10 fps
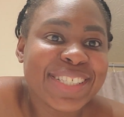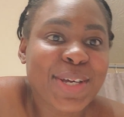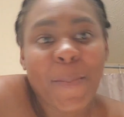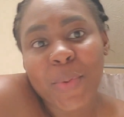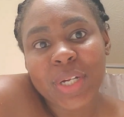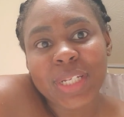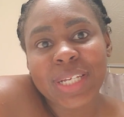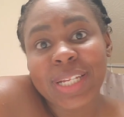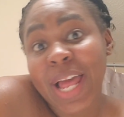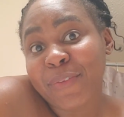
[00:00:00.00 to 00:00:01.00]
good
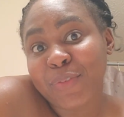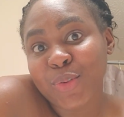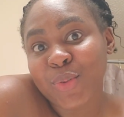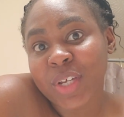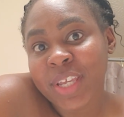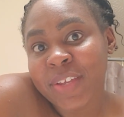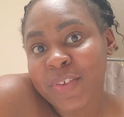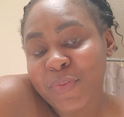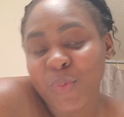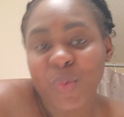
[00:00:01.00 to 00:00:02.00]
morning, good afternoon, good
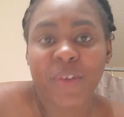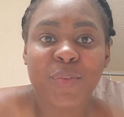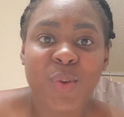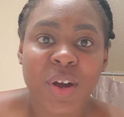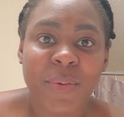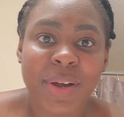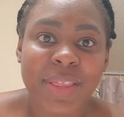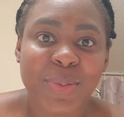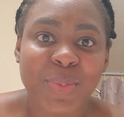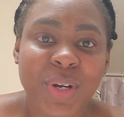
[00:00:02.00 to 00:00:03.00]
evening from wherever you are
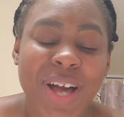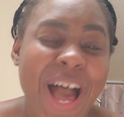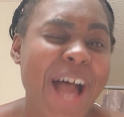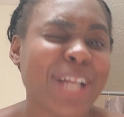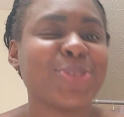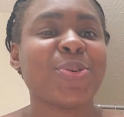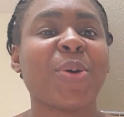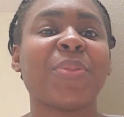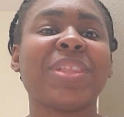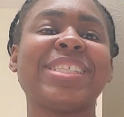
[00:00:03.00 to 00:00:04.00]
around the world. I do
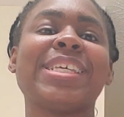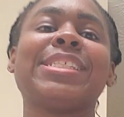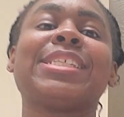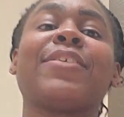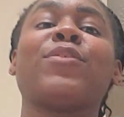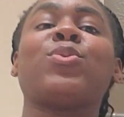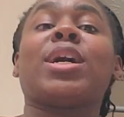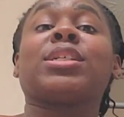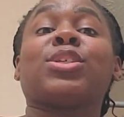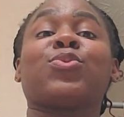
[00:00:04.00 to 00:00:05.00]
hope this day is giving you
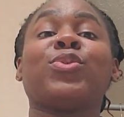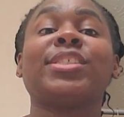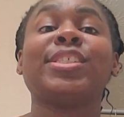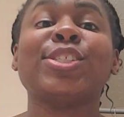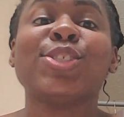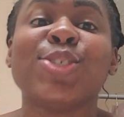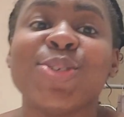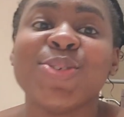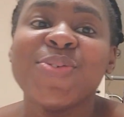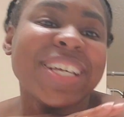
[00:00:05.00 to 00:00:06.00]
guys a reason
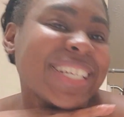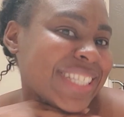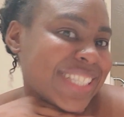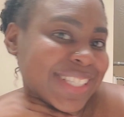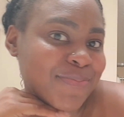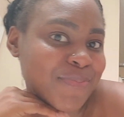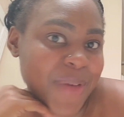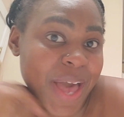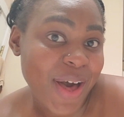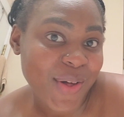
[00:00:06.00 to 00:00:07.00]
to
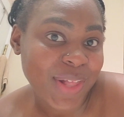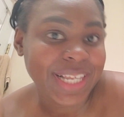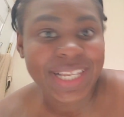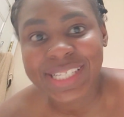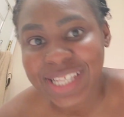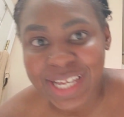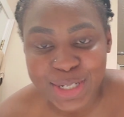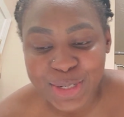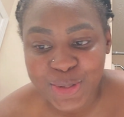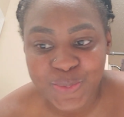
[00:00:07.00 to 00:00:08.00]
smile. Yes, I
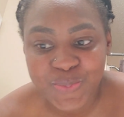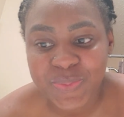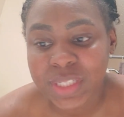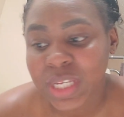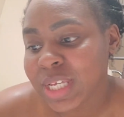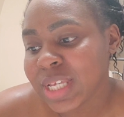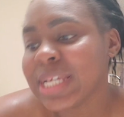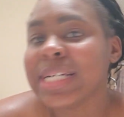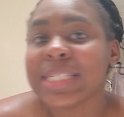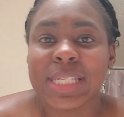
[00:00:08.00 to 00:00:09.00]
do.
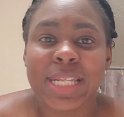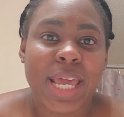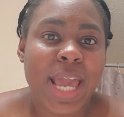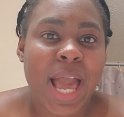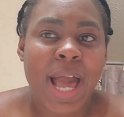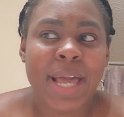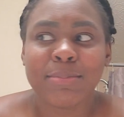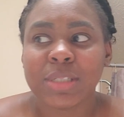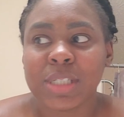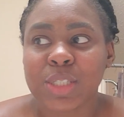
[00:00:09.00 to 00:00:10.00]
Today, I
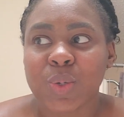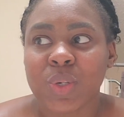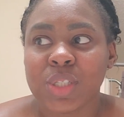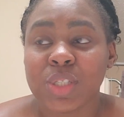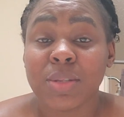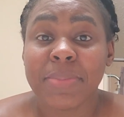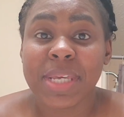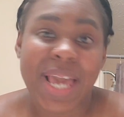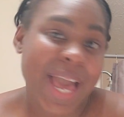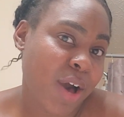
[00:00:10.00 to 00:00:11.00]
am just going to
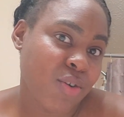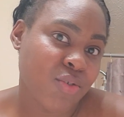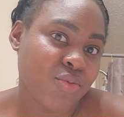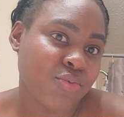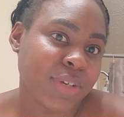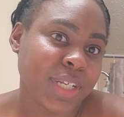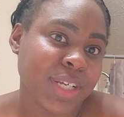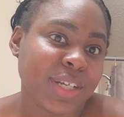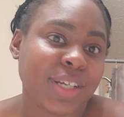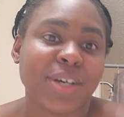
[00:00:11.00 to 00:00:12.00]
be out running
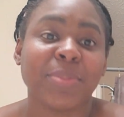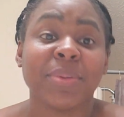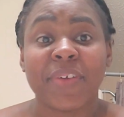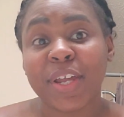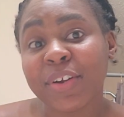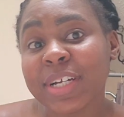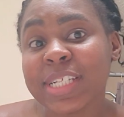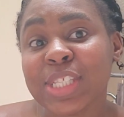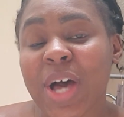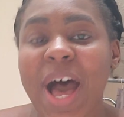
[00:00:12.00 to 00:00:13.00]
a couple of
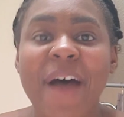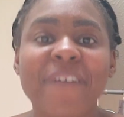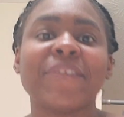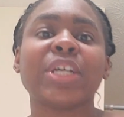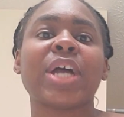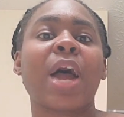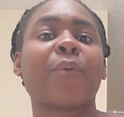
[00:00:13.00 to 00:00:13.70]
errands, so I figured I